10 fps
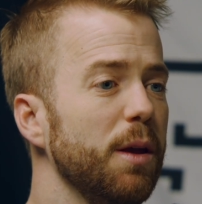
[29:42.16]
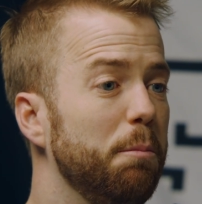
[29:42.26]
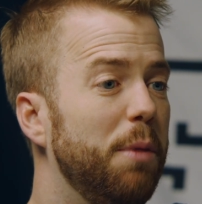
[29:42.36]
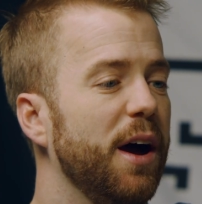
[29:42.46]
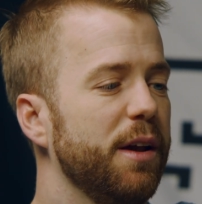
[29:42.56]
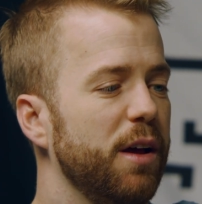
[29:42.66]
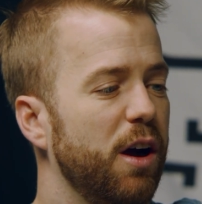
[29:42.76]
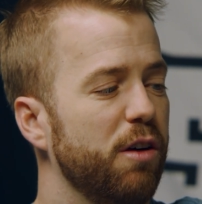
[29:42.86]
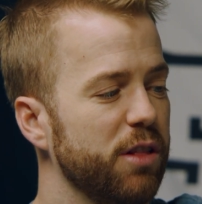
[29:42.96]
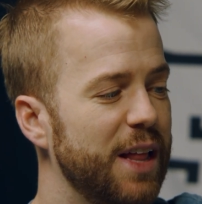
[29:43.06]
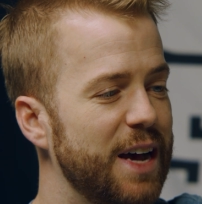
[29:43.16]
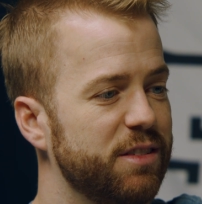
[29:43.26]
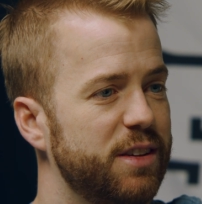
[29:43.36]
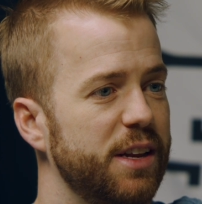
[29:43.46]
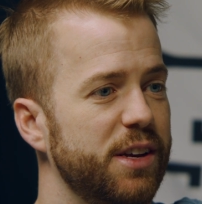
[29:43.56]
But over the
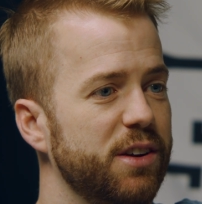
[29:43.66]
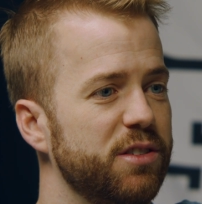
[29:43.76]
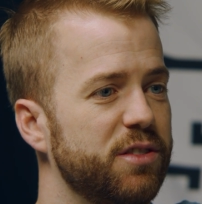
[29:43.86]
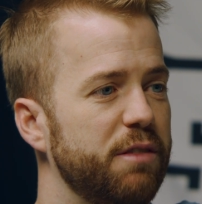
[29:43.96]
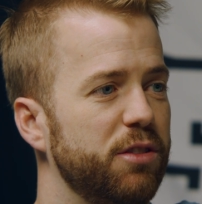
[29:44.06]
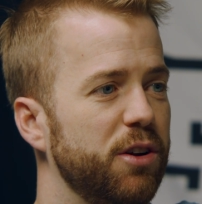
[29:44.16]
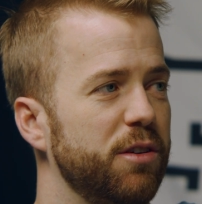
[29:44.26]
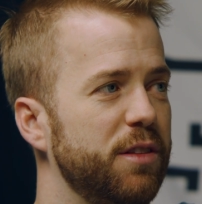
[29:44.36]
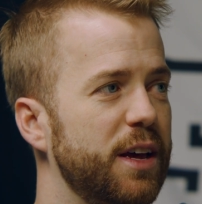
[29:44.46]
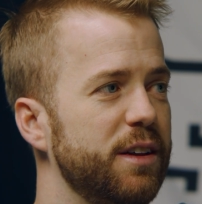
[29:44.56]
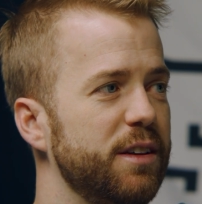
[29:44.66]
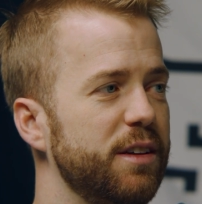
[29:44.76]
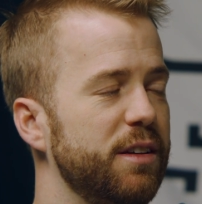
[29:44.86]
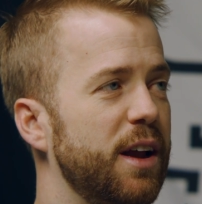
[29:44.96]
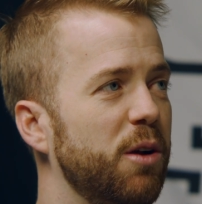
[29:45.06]
last 10 years, I've learned that
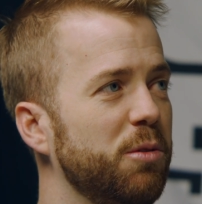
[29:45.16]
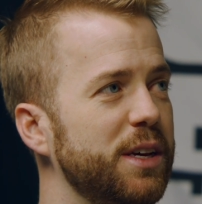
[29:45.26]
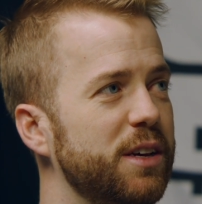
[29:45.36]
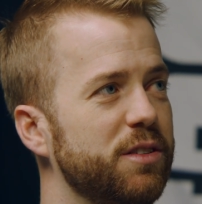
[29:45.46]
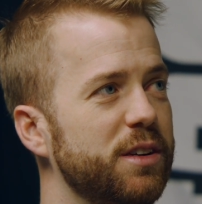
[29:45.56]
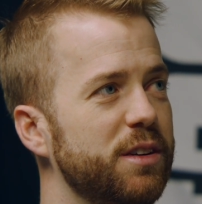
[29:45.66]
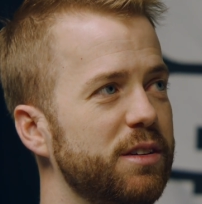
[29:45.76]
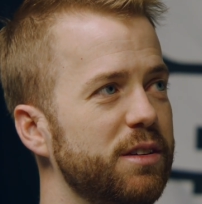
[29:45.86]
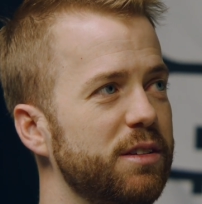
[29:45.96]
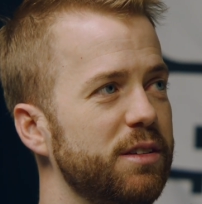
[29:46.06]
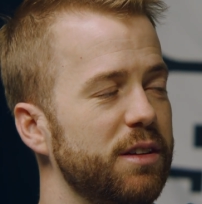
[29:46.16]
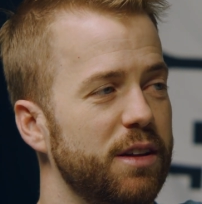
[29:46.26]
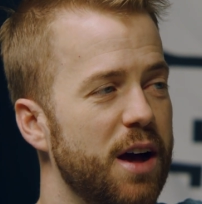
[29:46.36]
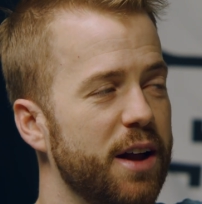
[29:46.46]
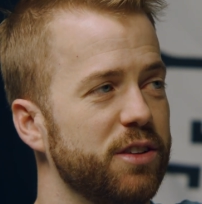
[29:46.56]
not only is it
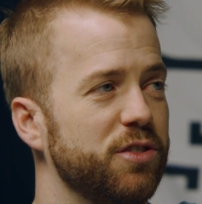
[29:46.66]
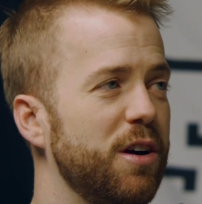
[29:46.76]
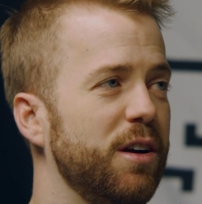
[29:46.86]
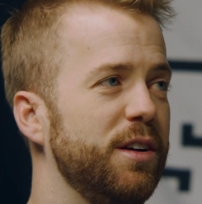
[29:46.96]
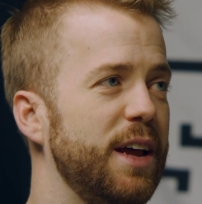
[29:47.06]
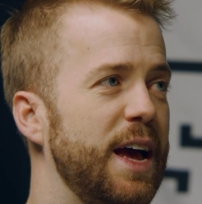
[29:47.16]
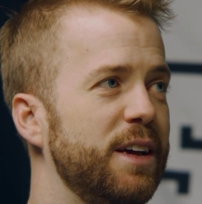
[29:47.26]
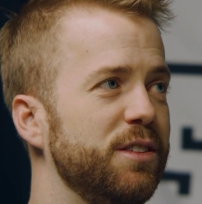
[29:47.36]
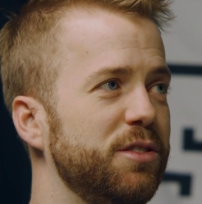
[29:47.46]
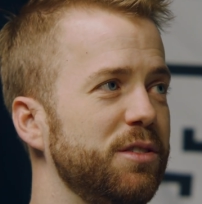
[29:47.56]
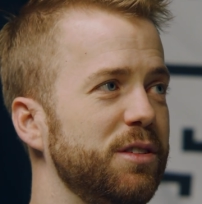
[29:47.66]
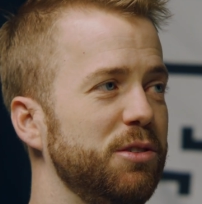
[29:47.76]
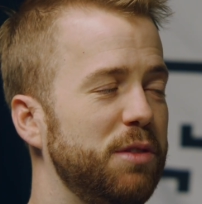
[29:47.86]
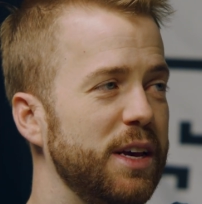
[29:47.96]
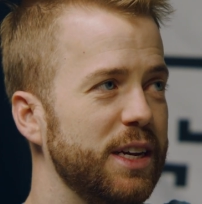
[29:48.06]
not as hard as
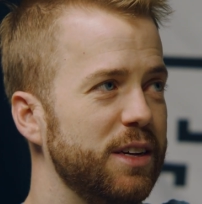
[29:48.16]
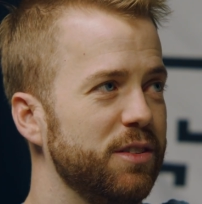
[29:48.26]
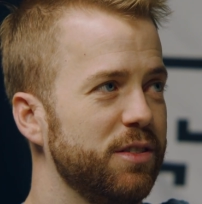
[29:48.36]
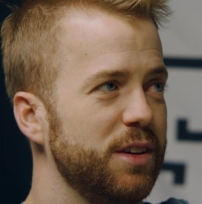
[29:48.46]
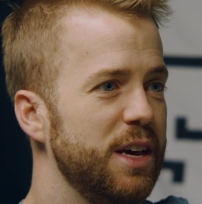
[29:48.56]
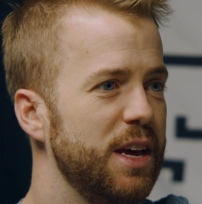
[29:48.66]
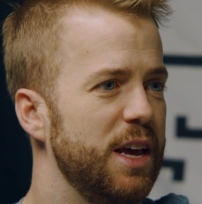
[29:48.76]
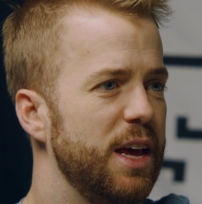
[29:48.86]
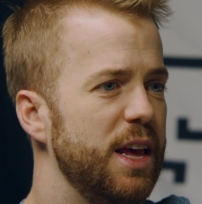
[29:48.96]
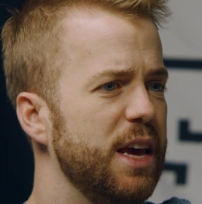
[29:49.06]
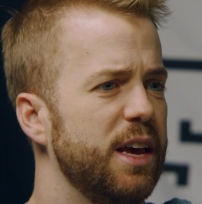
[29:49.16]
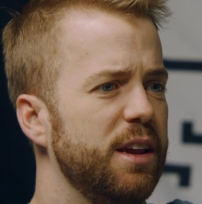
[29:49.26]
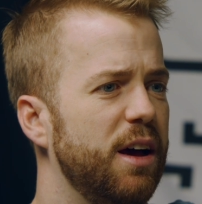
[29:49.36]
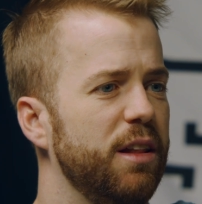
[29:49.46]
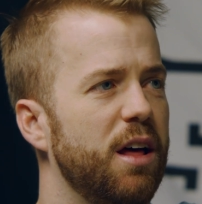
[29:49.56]
you think it is, it
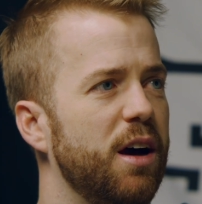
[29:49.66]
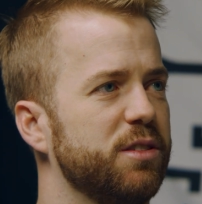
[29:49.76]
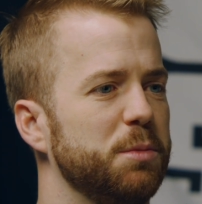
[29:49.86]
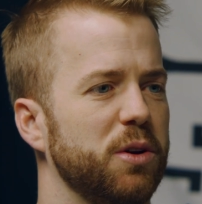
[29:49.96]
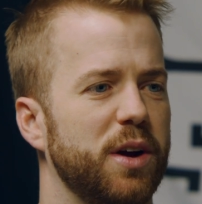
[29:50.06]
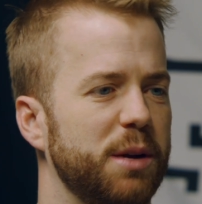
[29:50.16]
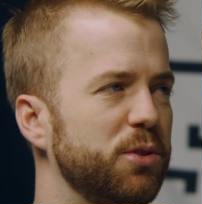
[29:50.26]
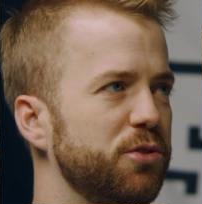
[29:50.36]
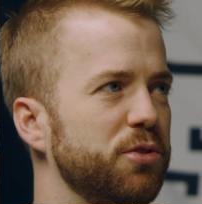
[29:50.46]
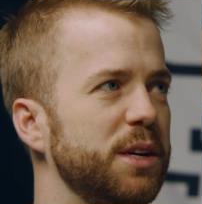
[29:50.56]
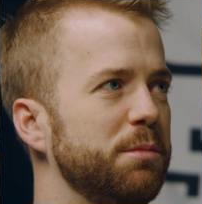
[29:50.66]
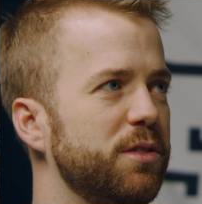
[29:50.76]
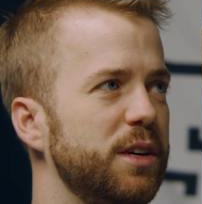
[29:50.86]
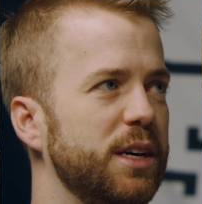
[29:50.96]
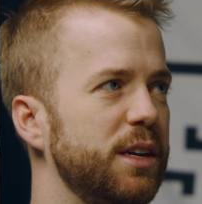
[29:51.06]
can unlock some incredible
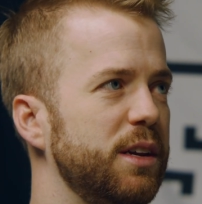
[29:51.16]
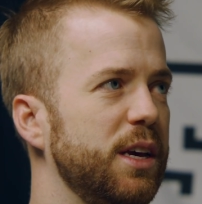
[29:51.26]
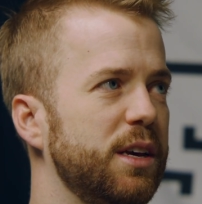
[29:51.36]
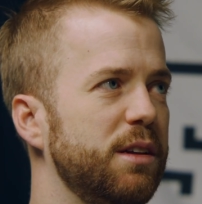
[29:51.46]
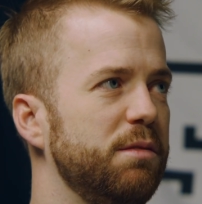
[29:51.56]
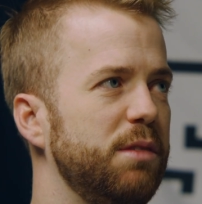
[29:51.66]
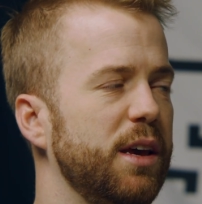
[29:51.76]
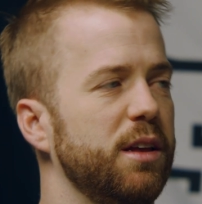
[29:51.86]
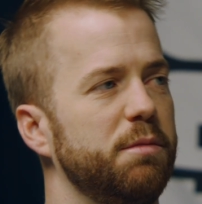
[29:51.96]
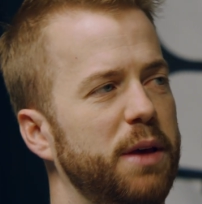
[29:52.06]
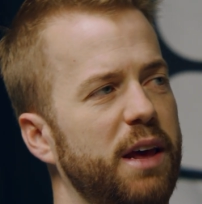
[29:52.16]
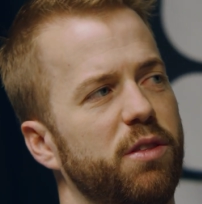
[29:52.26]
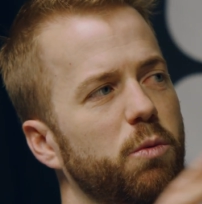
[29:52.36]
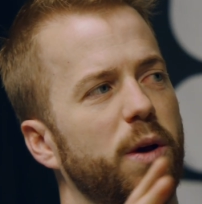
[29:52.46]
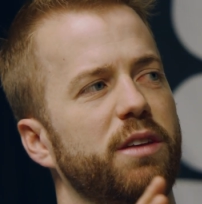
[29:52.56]
dreams. It can pave
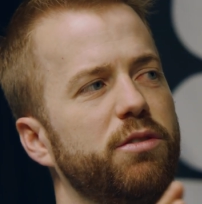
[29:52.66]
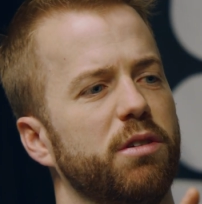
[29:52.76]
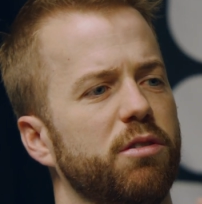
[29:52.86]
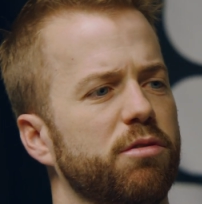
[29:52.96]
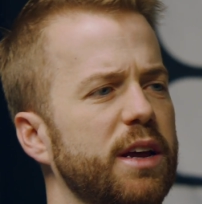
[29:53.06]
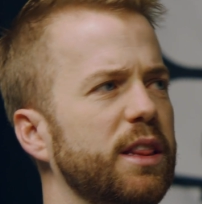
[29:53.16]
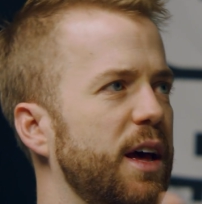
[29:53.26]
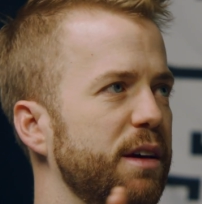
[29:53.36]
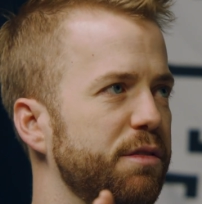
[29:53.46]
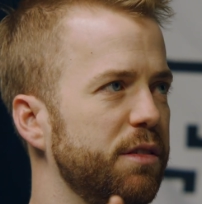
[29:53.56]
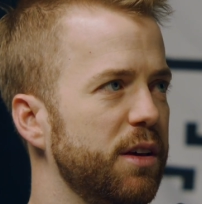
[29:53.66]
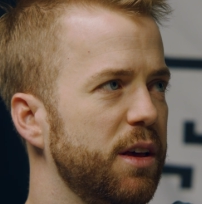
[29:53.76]
the way to a great life,